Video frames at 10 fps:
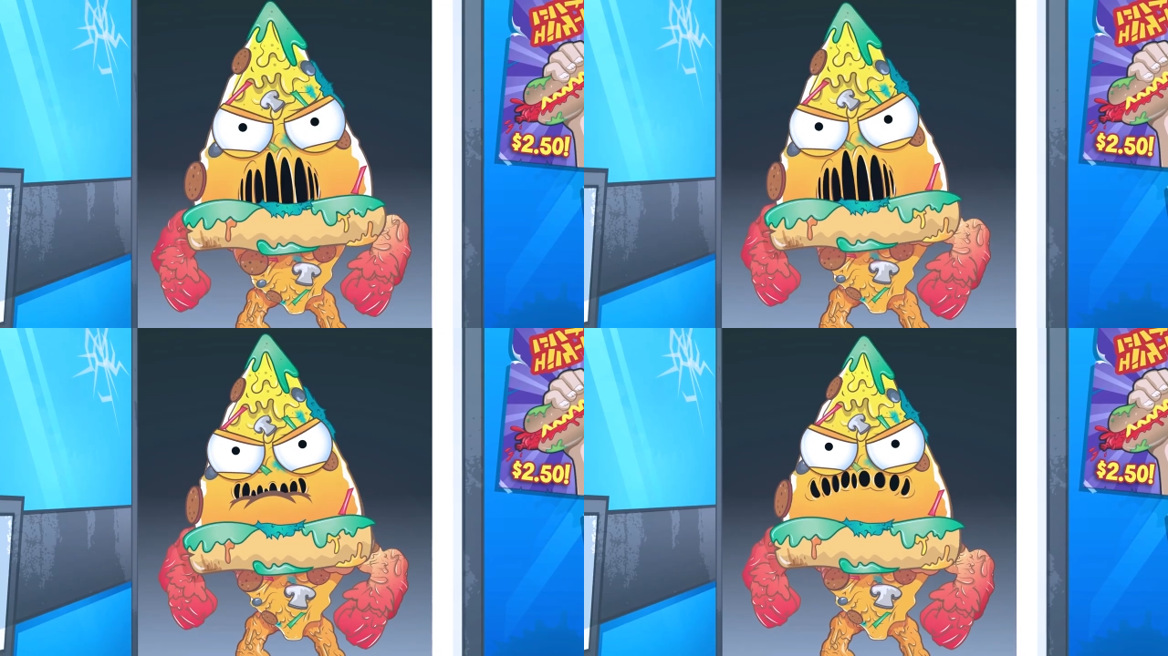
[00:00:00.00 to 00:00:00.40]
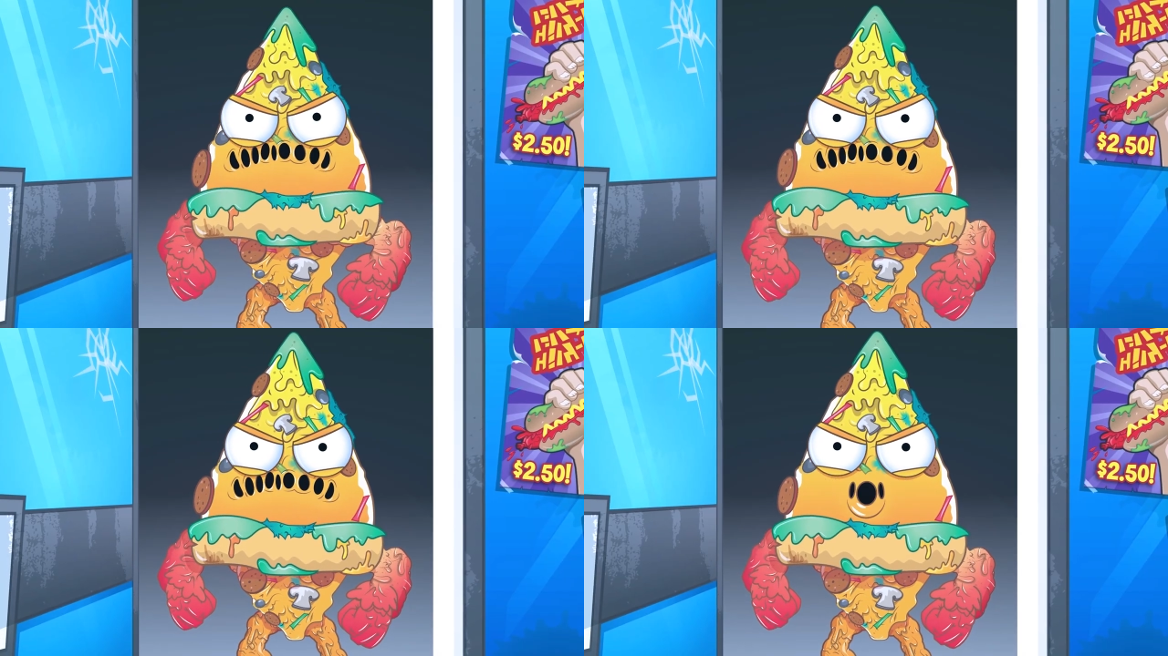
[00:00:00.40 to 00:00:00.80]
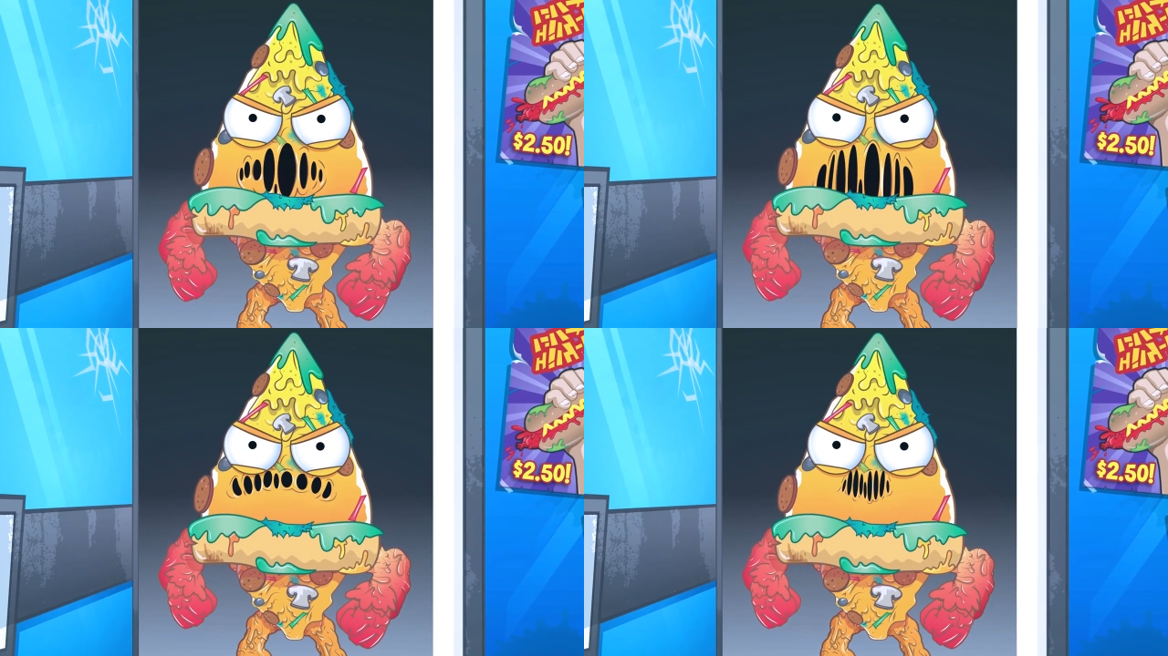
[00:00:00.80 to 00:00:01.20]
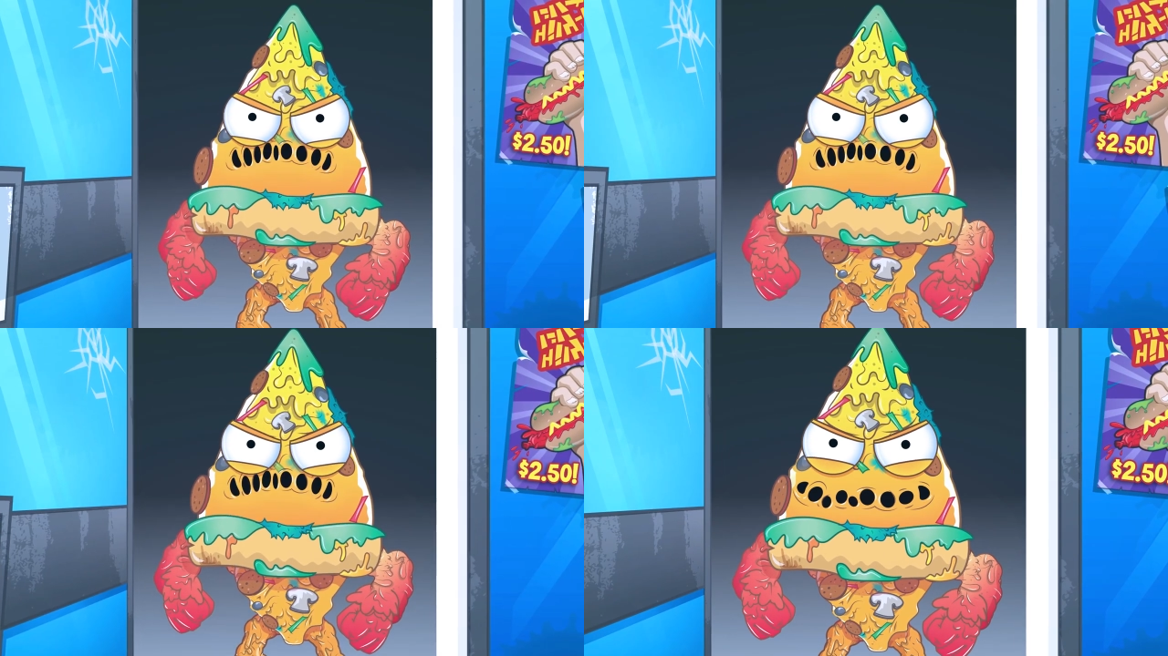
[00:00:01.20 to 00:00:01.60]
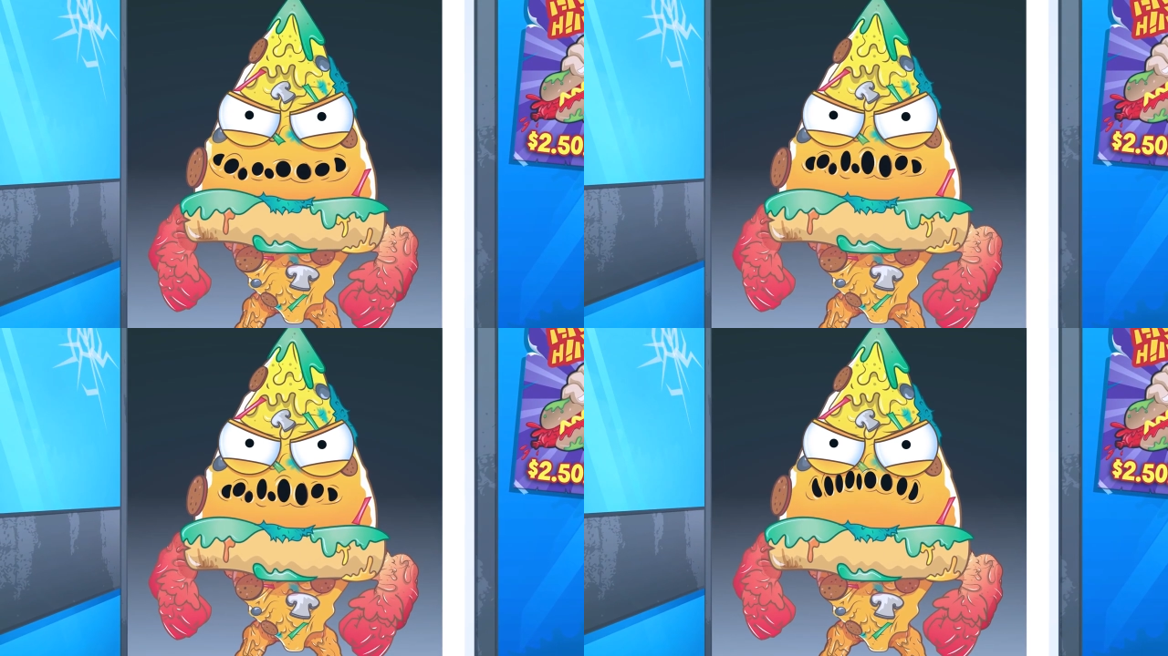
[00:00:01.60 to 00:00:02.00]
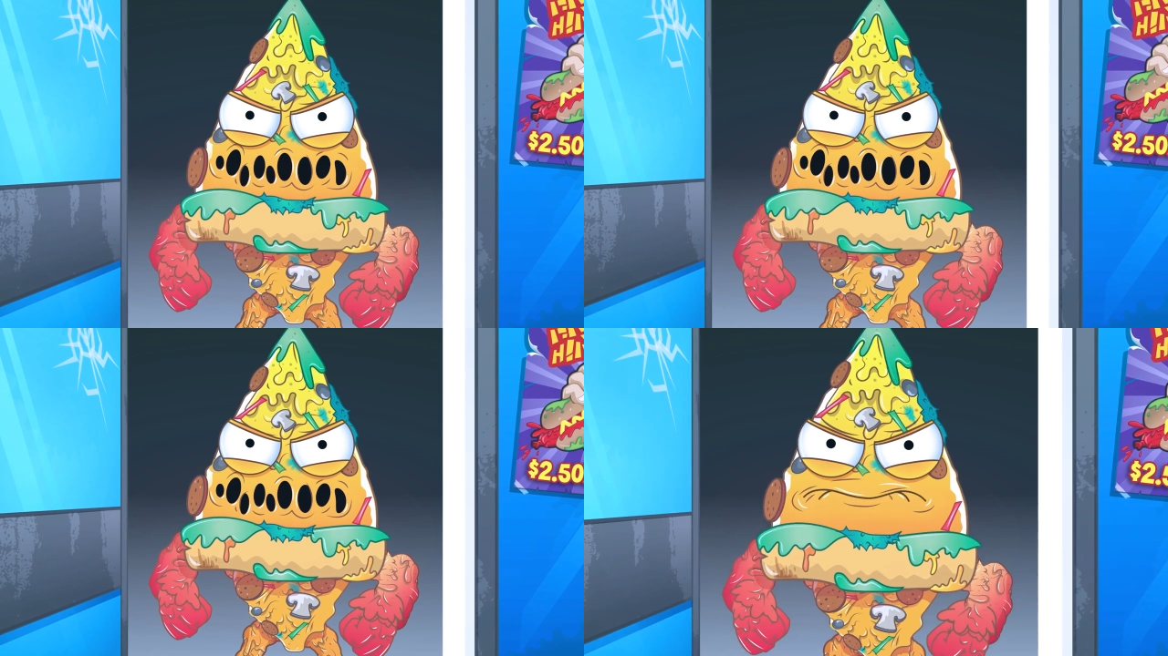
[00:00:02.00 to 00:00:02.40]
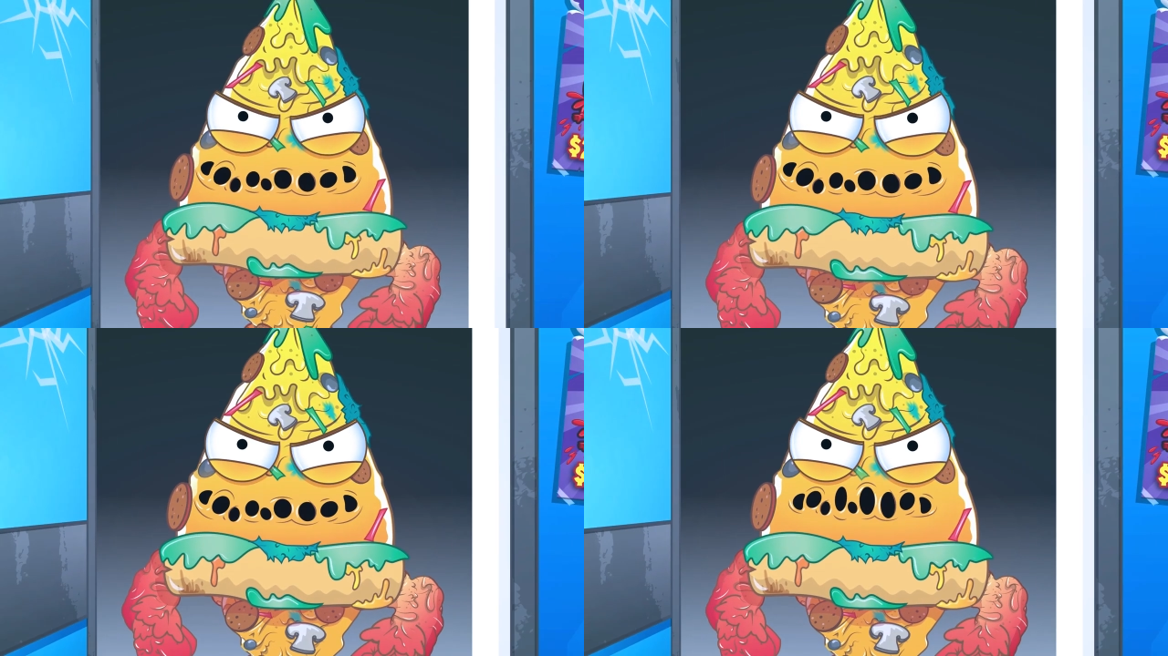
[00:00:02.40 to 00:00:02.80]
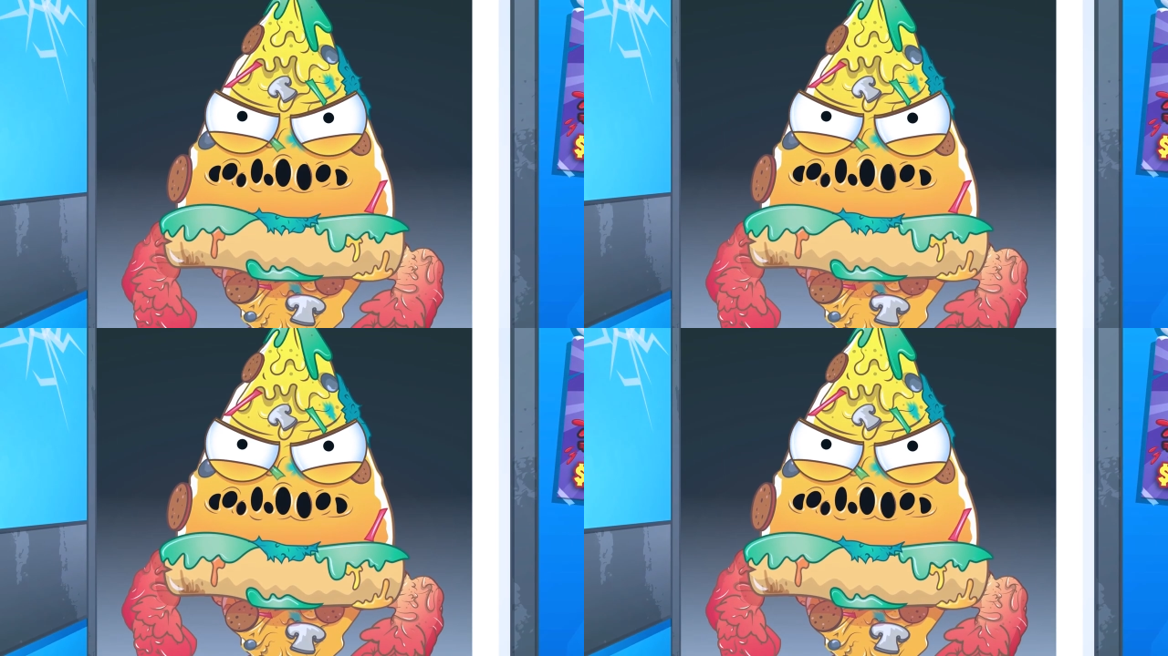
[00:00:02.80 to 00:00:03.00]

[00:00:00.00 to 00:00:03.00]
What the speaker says: [unreadable: no face in view]